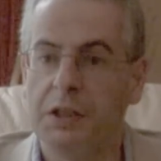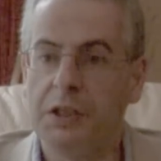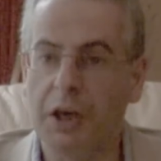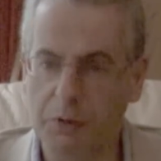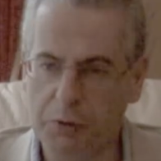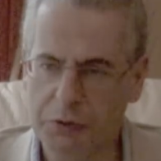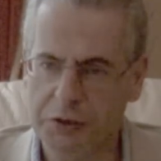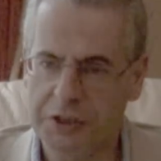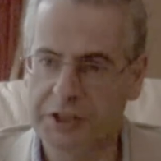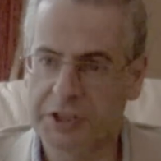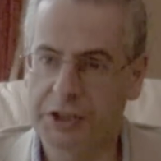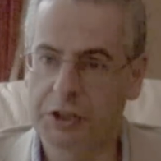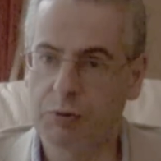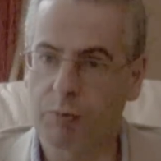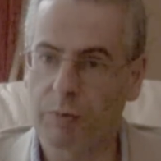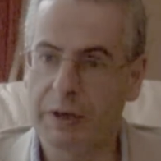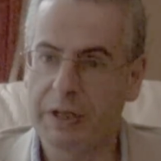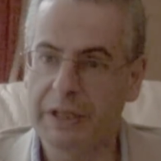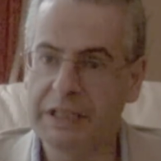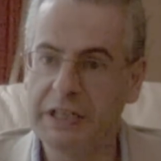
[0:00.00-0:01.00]
Ghosts
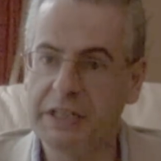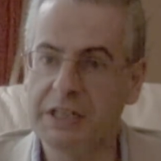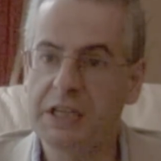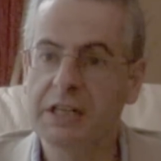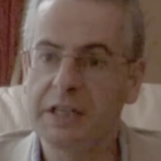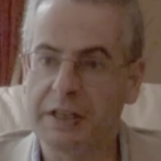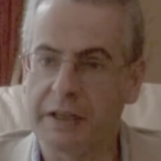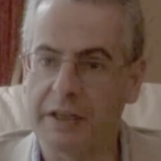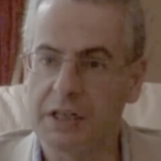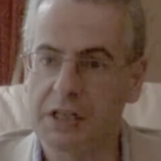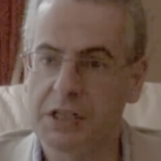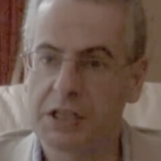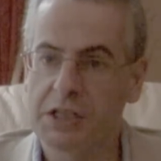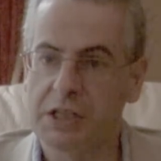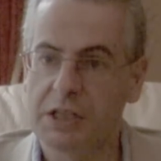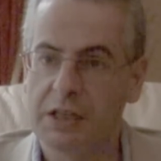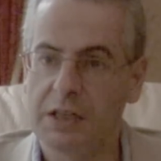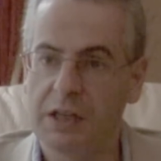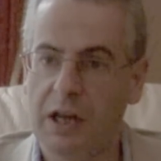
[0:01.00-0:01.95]
really didn't.